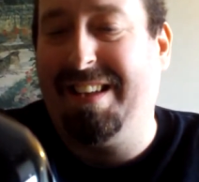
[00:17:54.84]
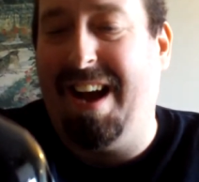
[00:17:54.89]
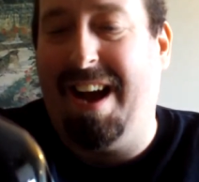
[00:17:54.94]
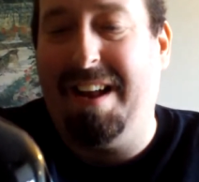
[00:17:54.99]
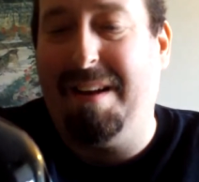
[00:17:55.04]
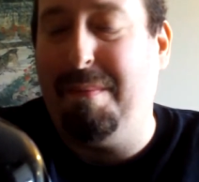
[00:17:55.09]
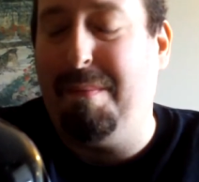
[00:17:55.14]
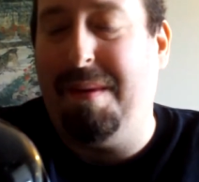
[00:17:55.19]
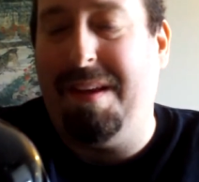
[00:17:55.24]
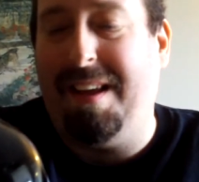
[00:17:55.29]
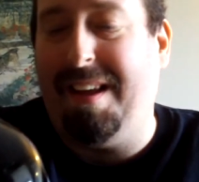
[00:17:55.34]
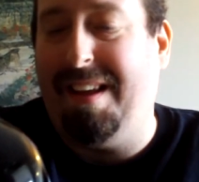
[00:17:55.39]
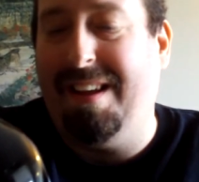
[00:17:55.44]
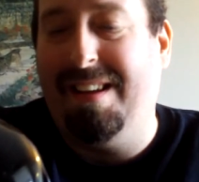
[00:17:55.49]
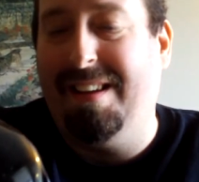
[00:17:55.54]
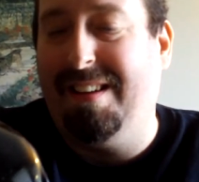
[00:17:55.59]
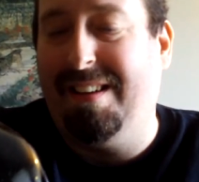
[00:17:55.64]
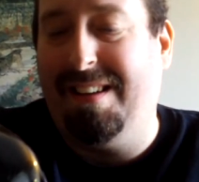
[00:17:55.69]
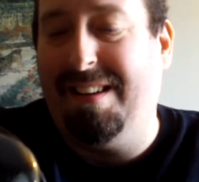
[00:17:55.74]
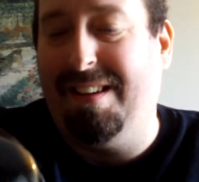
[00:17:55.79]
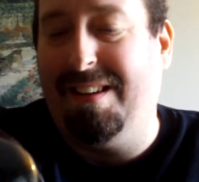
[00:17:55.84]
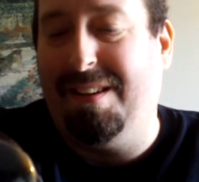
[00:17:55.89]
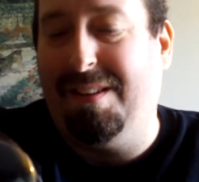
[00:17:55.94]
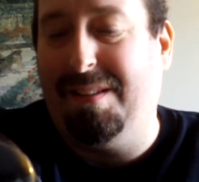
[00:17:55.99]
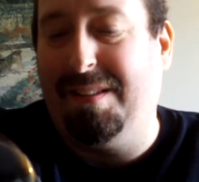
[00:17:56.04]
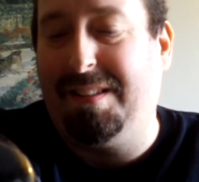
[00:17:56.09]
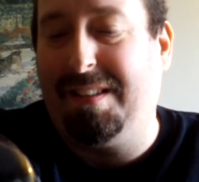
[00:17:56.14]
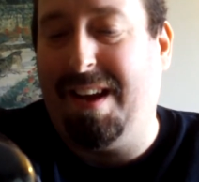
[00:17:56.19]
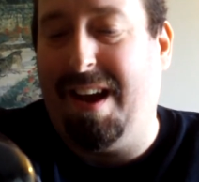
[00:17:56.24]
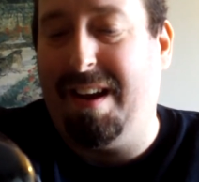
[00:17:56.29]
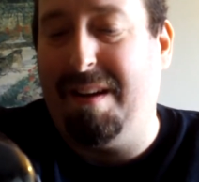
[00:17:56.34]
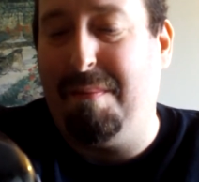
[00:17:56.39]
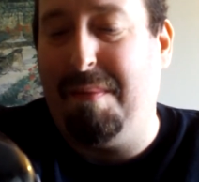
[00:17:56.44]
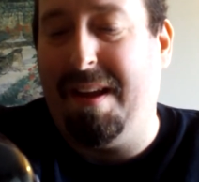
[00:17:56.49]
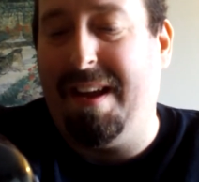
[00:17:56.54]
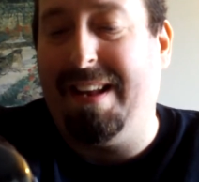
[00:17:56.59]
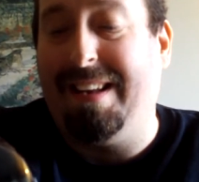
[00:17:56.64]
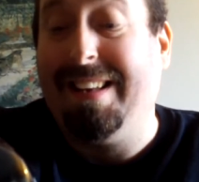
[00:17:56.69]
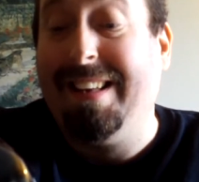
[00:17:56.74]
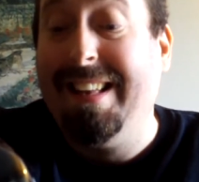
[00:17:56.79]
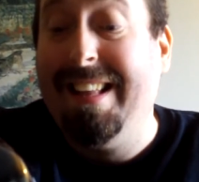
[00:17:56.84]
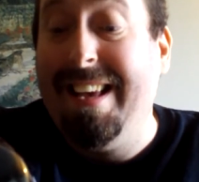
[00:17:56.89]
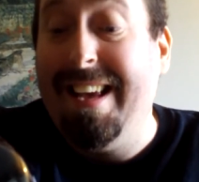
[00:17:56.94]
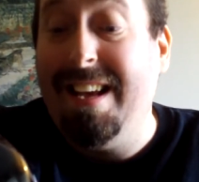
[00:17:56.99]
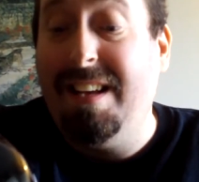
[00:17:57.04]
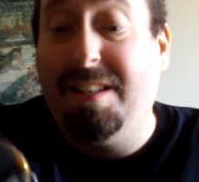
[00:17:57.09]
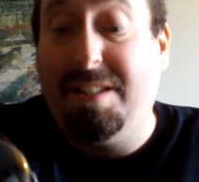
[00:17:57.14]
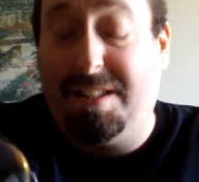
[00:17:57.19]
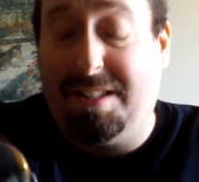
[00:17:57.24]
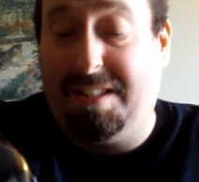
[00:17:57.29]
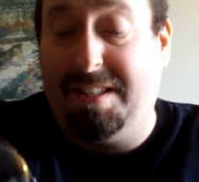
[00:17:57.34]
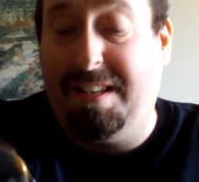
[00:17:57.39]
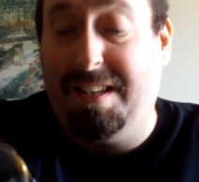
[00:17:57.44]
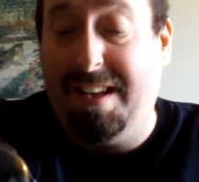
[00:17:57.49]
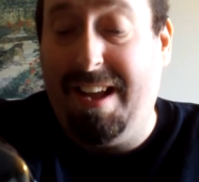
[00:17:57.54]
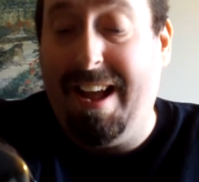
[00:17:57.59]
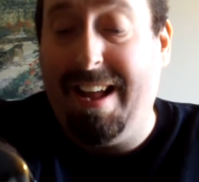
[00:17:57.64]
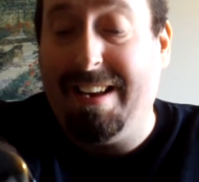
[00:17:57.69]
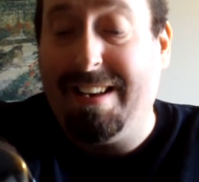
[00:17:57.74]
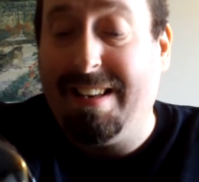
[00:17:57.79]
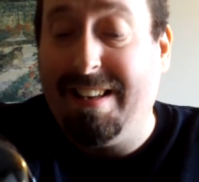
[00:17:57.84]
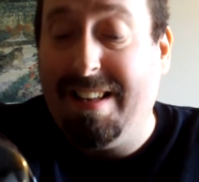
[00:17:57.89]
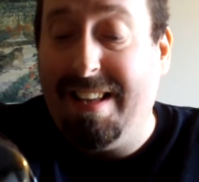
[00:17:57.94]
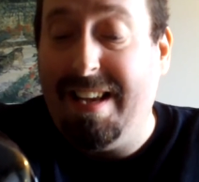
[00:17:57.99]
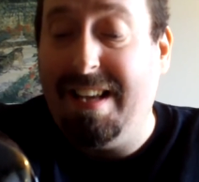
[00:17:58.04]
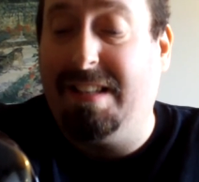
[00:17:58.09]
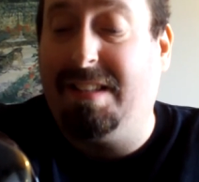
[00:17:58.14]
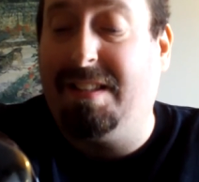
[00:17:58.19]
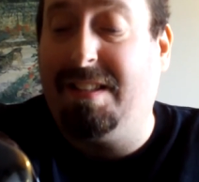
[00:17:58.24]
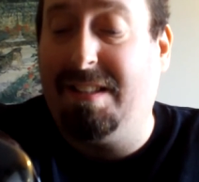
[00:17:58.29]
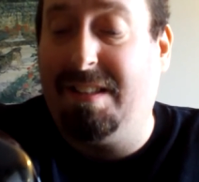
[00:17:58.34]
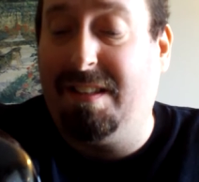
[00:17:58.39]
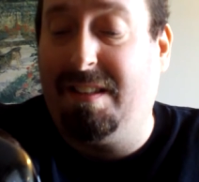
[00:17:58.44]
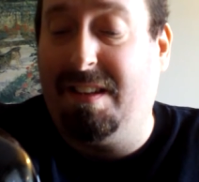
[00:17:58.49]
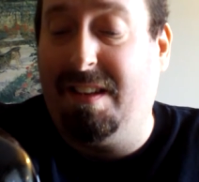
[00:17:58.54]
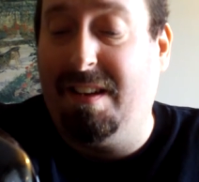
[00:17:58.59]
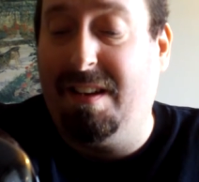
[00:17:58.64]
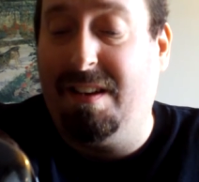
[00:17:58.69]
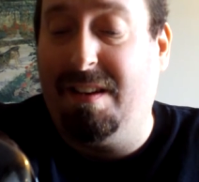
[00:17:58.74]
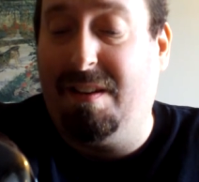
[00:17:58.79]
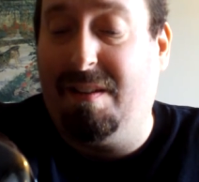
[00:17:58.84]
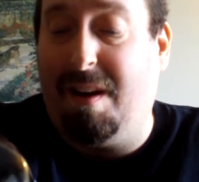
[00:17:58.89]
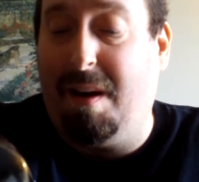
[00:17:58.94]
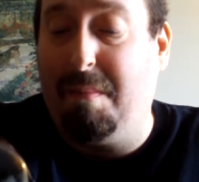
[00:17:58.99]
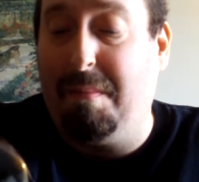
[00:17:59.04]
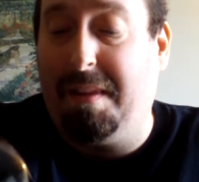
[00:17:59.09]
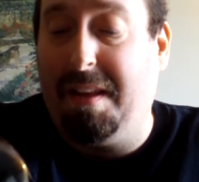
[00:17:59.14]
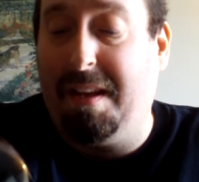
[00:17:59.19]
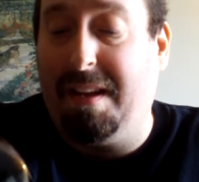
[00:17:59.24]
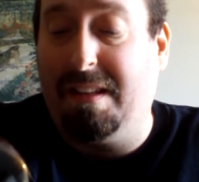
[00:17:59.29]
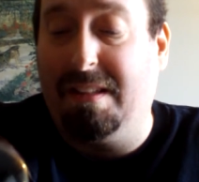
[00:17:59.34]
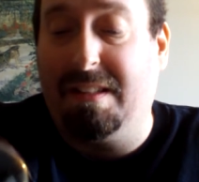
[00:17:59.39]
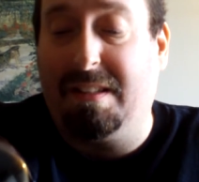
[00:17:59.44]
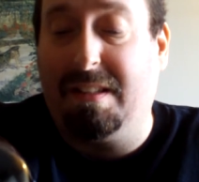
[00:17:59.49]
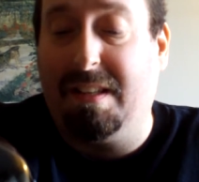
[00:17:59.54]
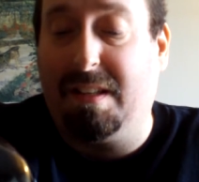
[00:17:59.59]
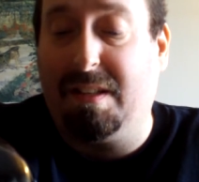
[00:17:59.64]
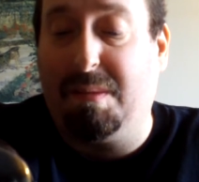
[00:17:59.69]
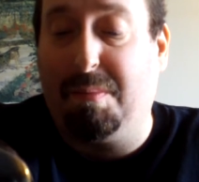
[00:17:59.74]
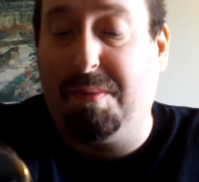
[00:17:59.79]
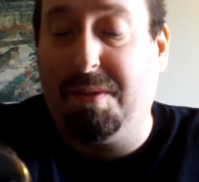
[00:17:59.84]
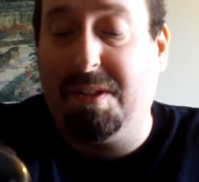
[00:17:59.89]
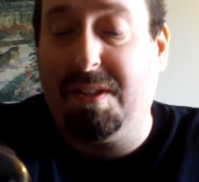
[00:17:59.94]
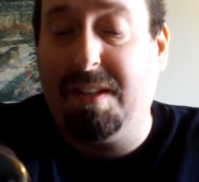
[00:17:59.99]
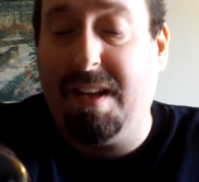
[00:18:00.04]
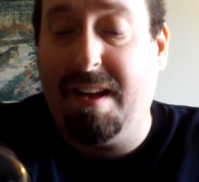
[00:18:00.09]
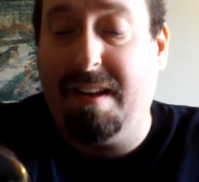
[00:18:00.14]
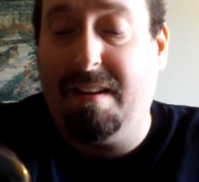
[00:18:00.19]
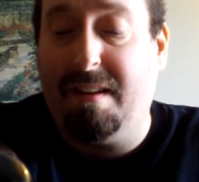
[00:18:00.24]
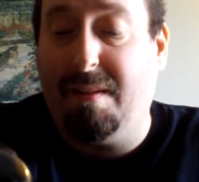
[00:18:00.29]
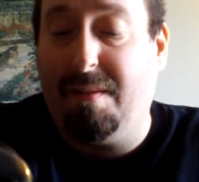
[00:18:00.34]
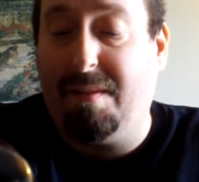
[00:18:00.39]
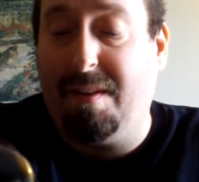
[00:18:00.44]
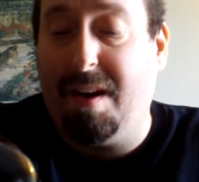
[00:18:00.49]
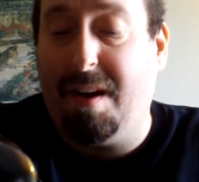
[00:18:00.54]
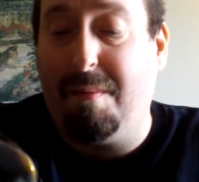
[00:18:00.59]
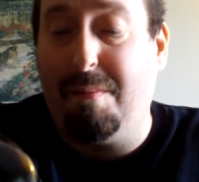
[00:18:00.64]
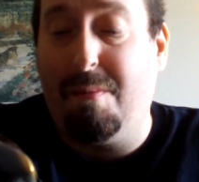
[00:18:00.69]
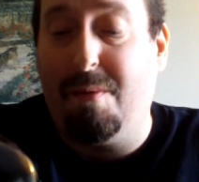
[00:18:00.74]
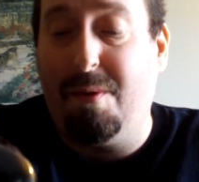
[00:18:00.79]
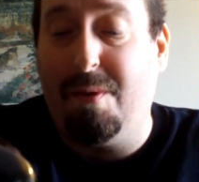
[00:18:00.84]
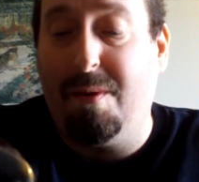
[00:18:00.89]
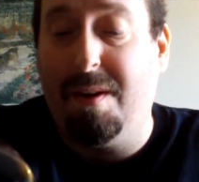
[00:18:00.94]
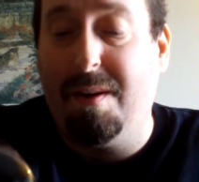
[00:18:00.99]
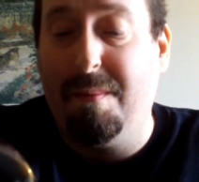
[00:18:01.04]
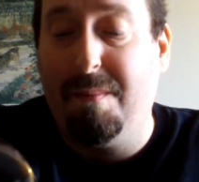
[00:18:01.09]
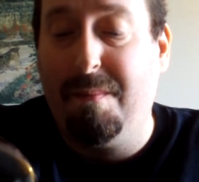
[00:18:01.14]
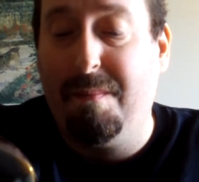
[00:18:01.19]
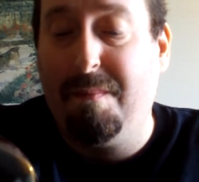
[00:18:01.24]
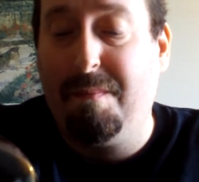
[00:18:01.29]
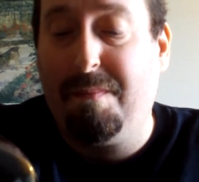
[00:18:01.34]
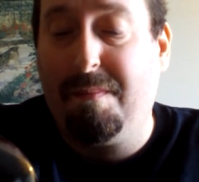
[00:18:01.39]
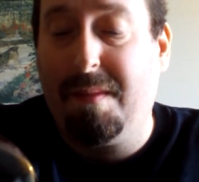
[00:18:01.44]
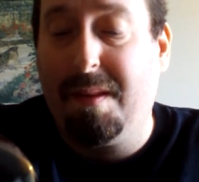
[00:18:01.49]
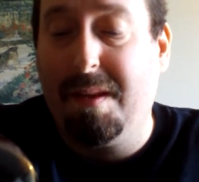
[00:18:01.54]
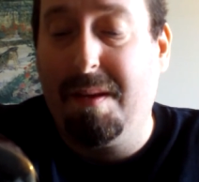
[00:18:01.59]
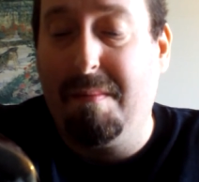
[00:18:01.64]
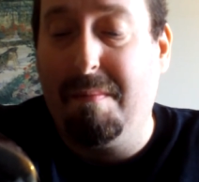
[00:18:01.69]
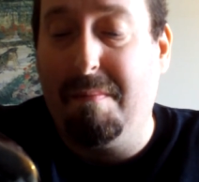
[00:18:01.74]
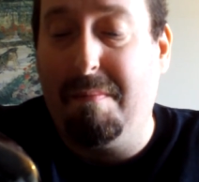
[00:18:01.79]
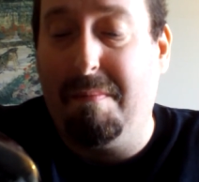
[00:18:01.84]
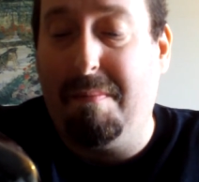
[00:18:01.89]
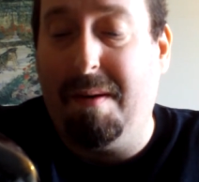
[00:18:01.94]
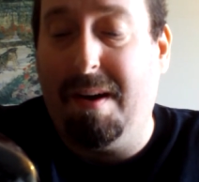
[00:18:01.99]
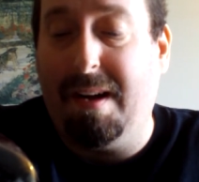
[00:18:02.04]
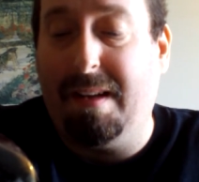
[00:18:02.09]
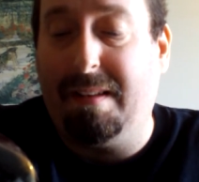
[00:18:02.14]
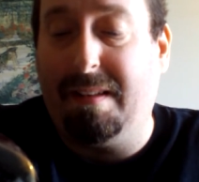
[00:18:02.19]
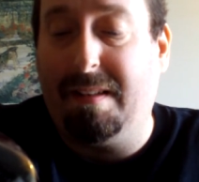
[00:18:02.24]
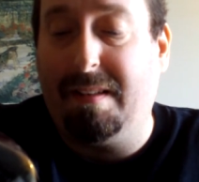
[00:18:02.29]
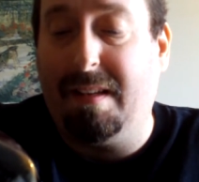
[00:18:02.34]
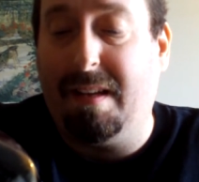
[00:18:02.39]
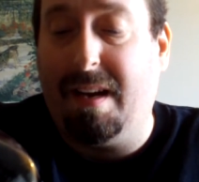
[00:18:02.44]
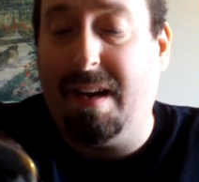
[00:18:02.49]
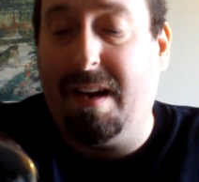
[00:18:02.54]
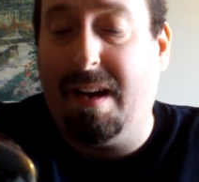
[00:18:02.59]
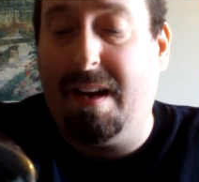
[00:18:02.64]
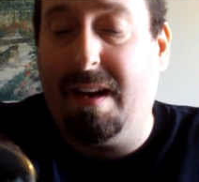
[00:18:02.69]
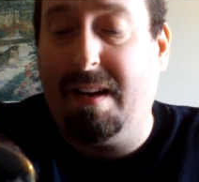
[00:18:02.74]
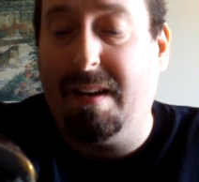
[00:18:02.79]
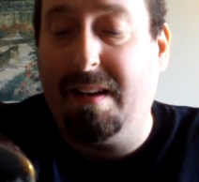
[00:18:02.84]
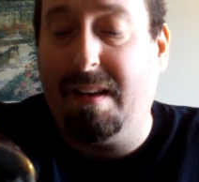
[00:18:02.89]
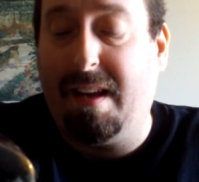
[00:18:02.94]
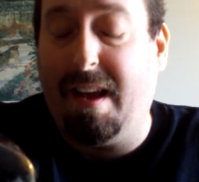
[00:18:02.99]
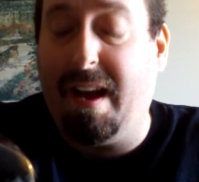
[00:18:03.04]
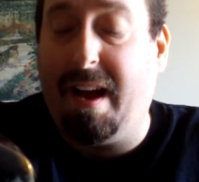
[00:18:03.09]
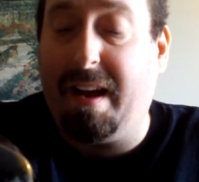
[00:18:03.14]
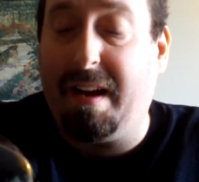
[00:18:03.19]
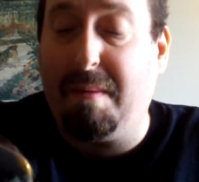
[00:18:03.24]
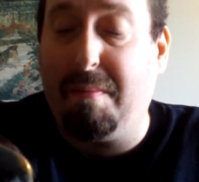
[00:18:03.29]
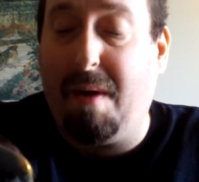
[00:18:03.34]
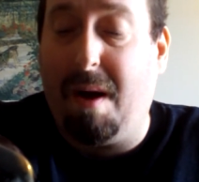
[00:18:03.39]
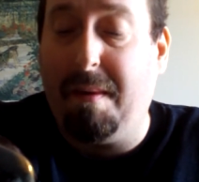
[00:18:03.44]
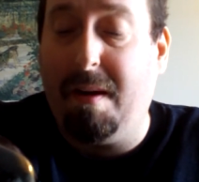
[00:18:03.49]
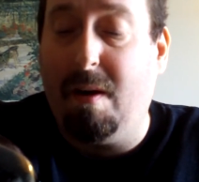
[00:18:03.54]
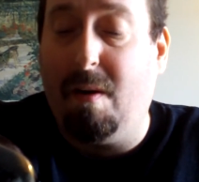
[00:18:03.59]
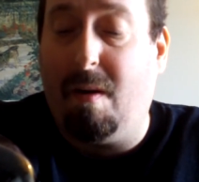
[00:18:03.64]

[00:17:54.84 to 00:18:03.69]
got to be, you know, it's got to be at least, you know, I'm thinking 6%, if not more. But yeah, I could probably